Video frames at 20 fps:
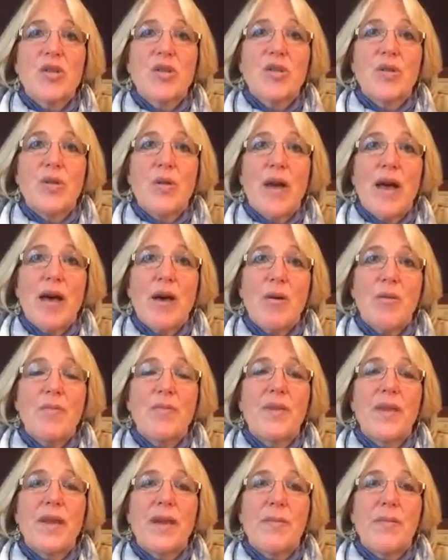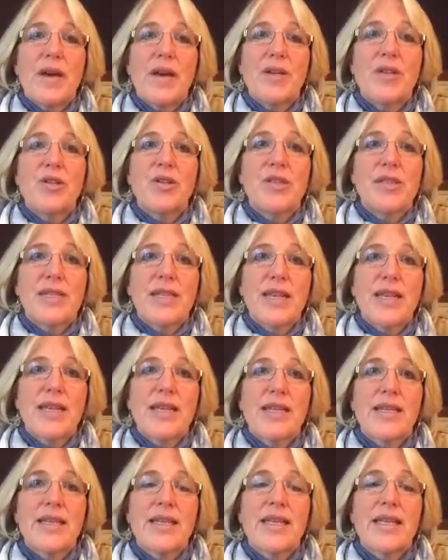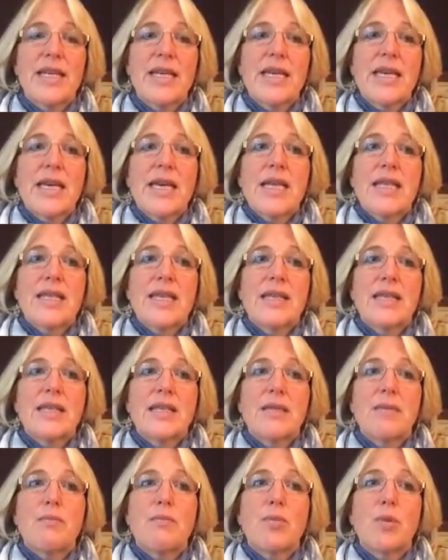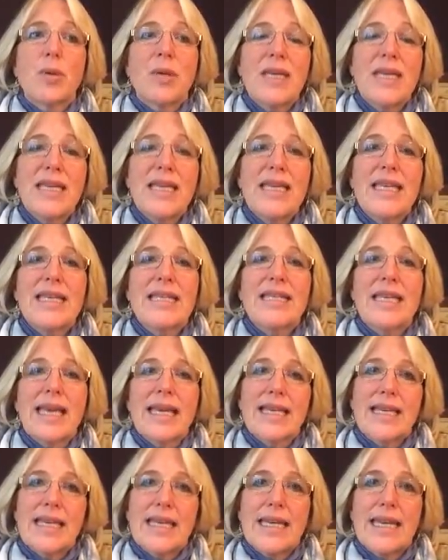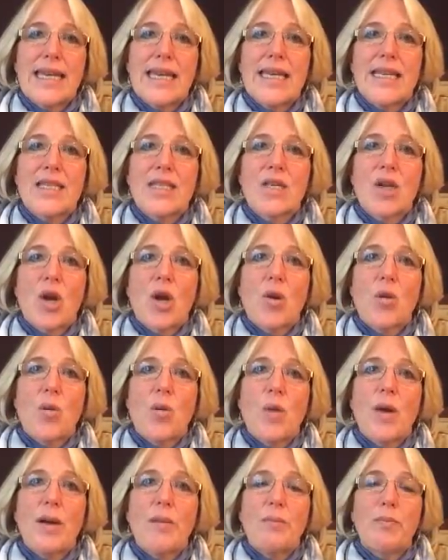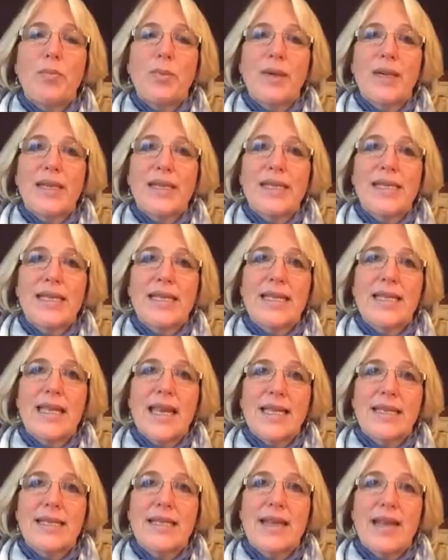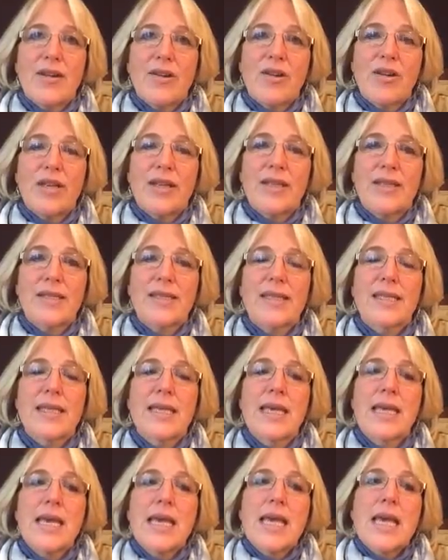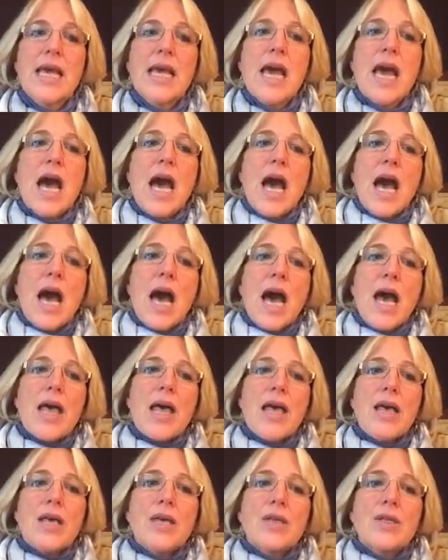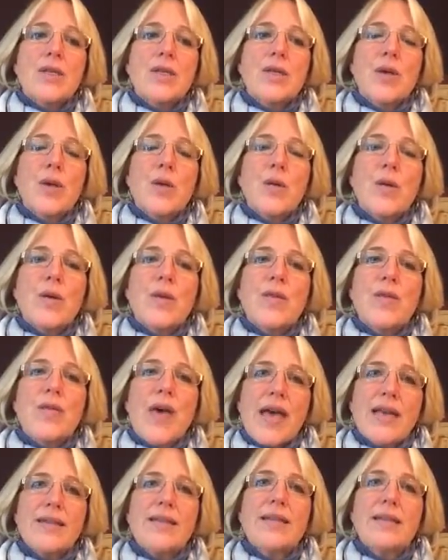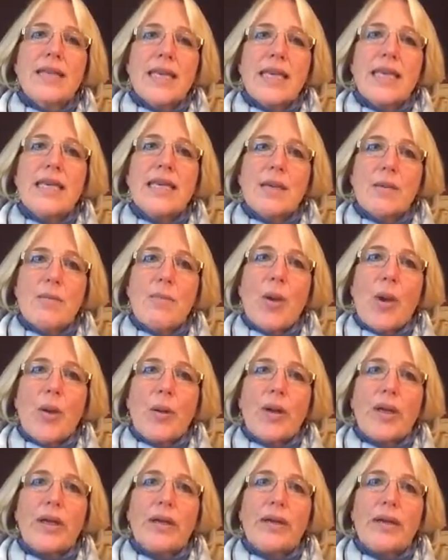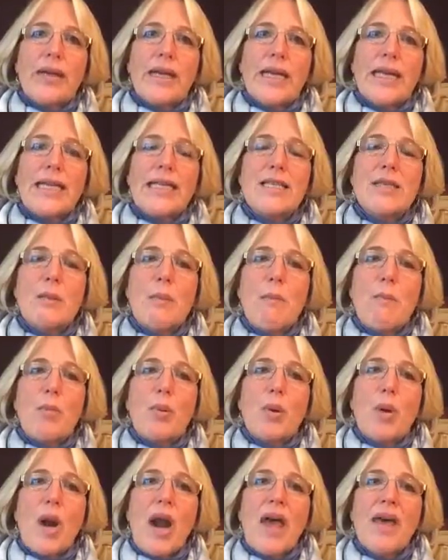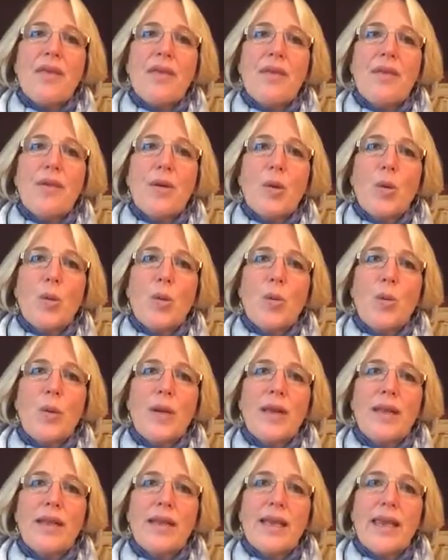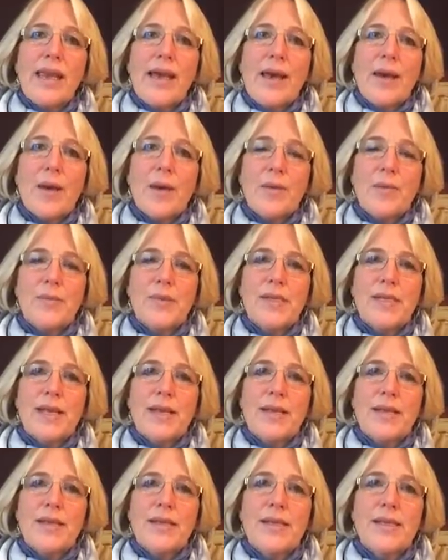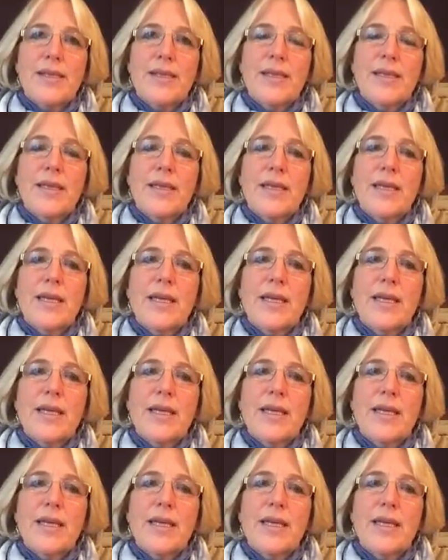to help them understand that the breathing techniques are what brings in that centeredness. So that's a key component, is breath really helps us